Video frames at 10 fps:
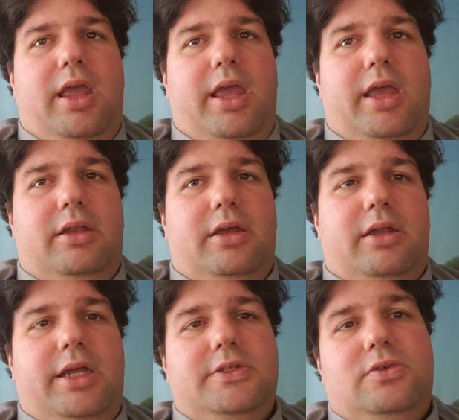And
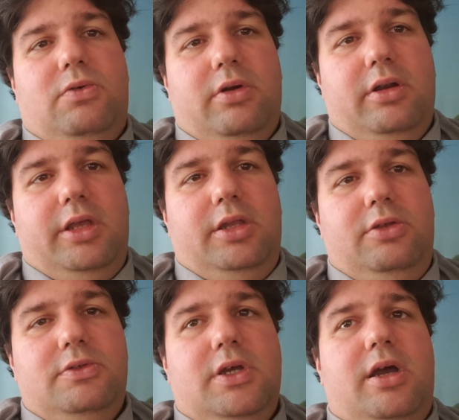uh, next door in
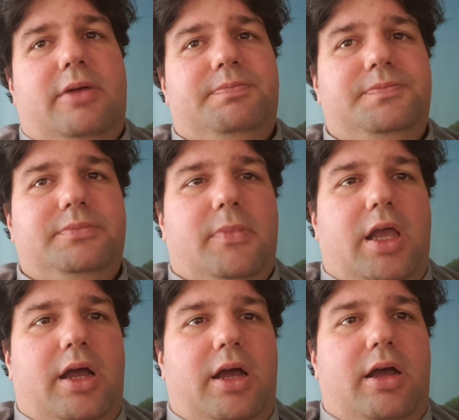Utah,
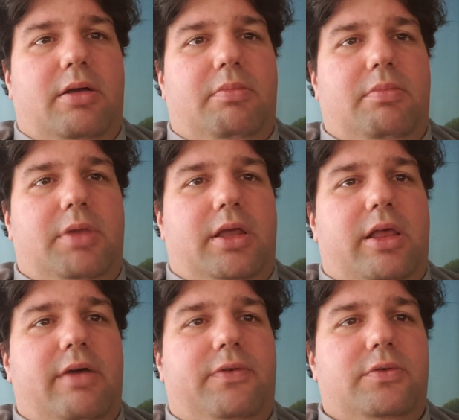uh, Mia
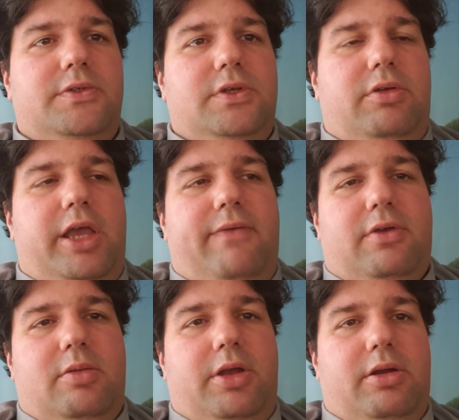Love, who is the only
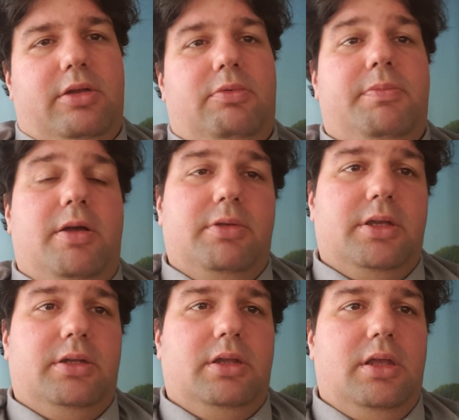African American
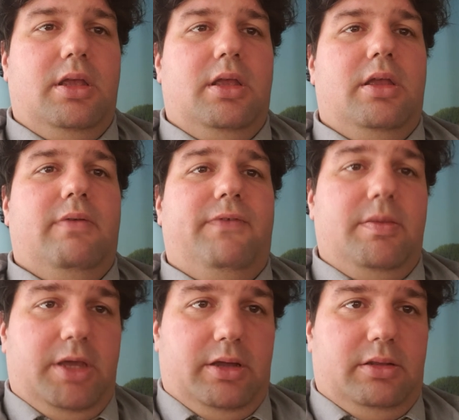Republican
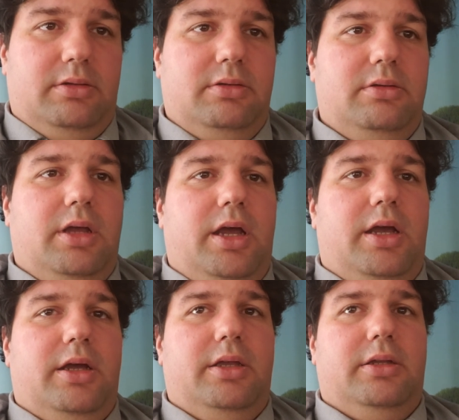female
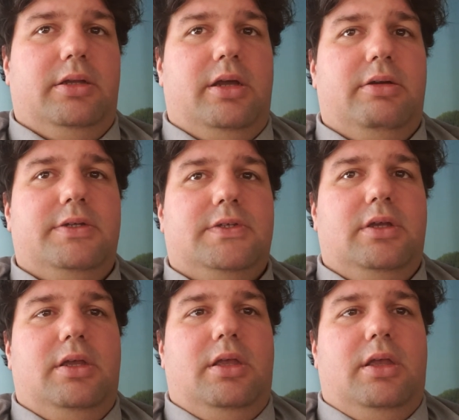uh, in Congress,
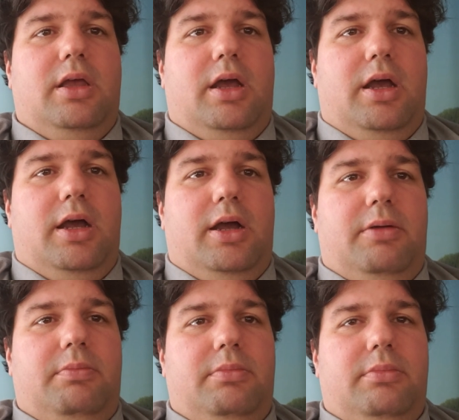
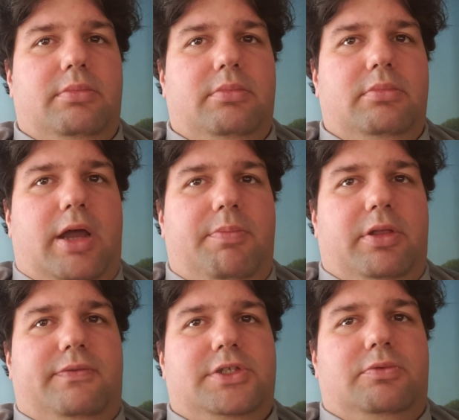um, I
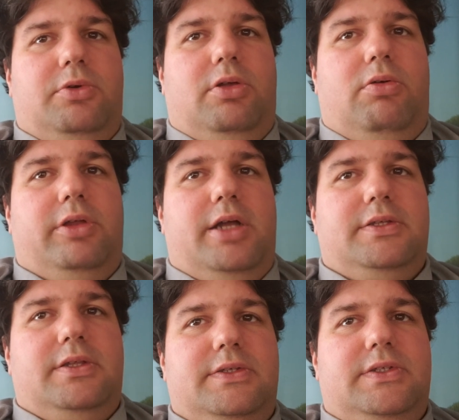believe she will hold on
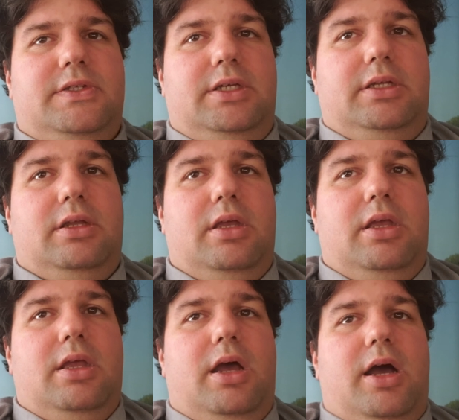seat.
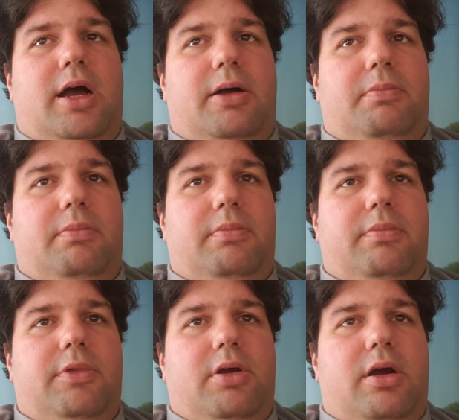Um,
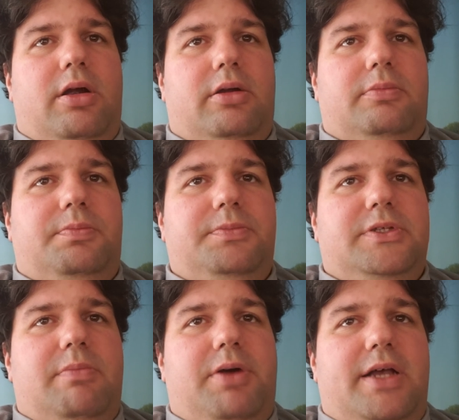there are
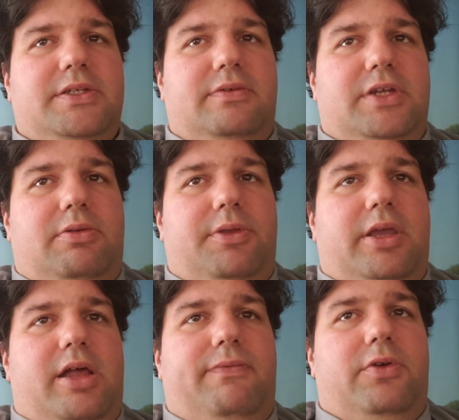some positives. I don't
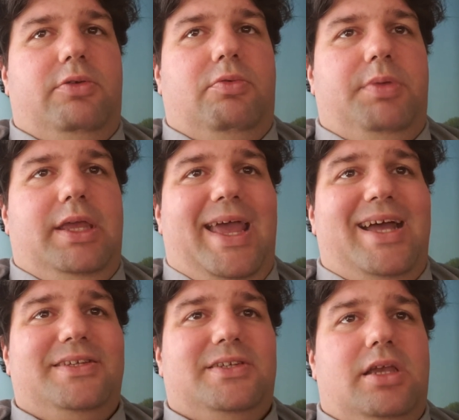think California will be
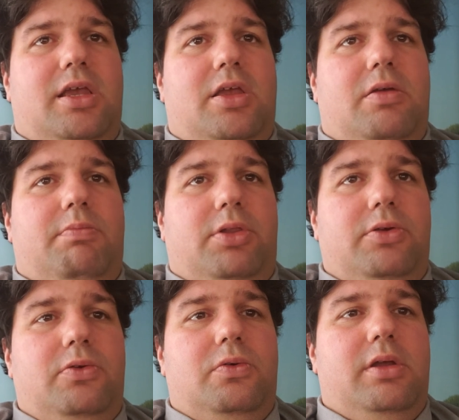as
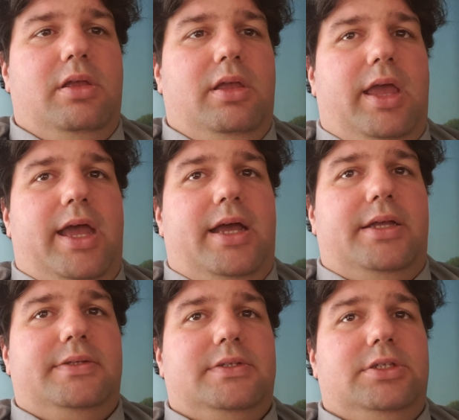blue
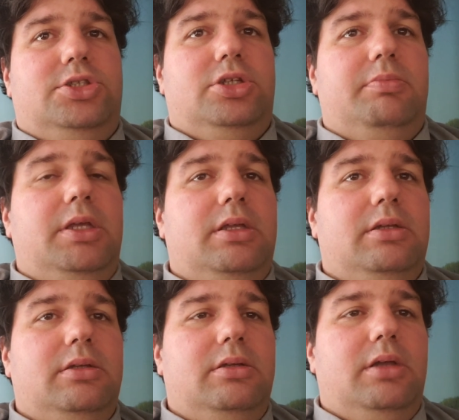as it should be,
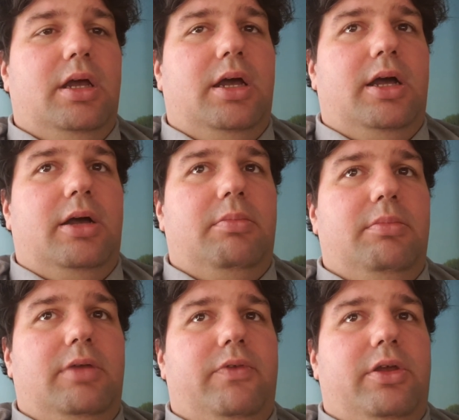
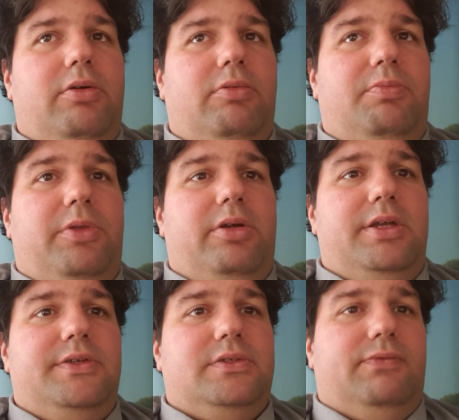um, even though there
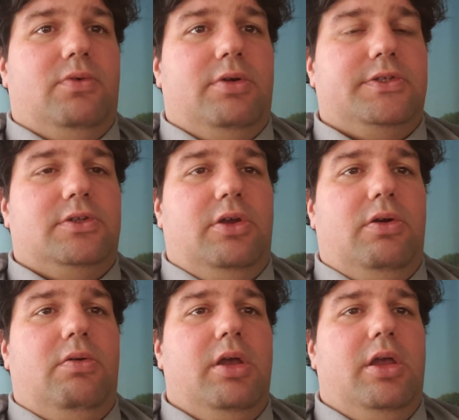is, of course,
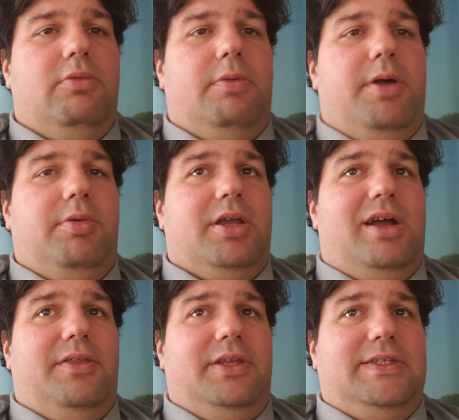no Republican
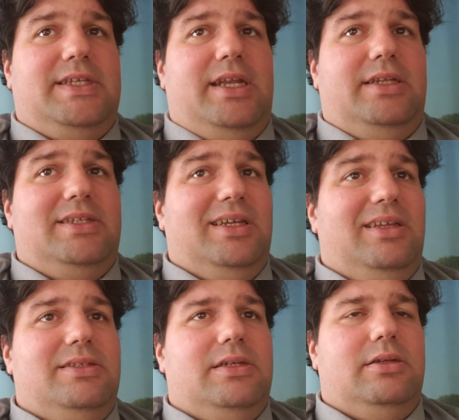on the Senate
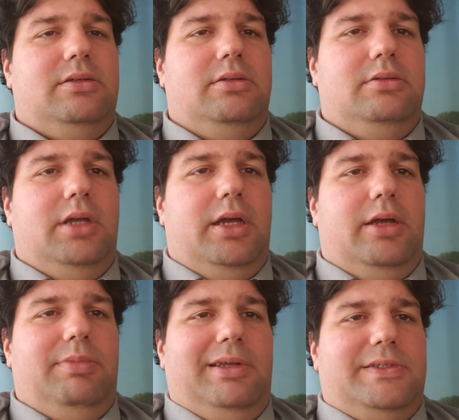ticket
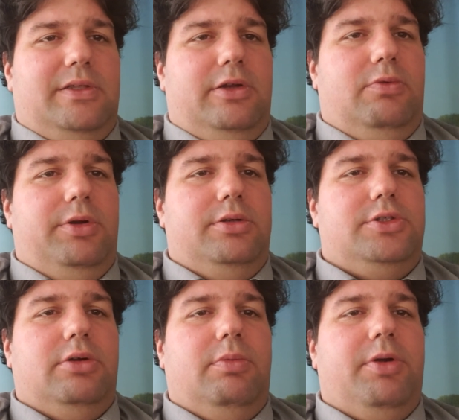uh, because of their weird
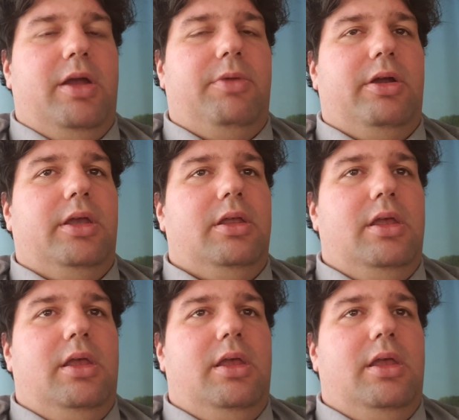jungle primary